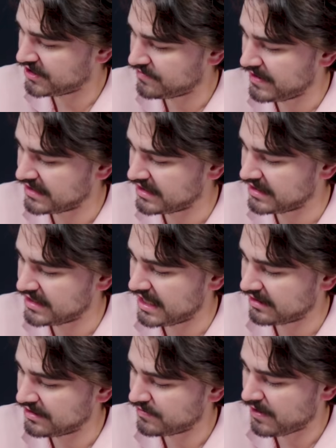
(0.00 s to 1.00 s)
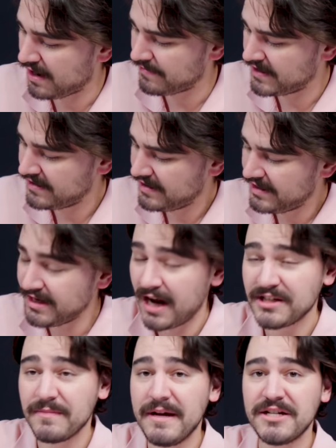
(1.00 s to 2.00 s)
just makes this necklace pop.
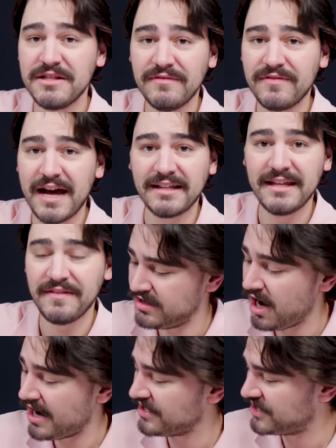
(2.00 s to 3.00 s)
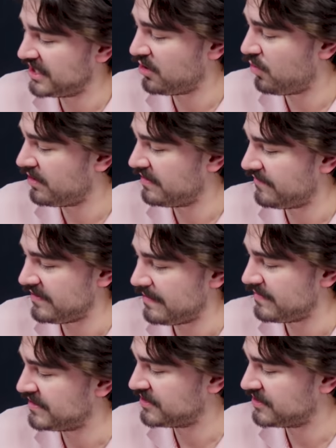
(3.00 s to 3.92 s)
Not to mention the fact that not a single one of them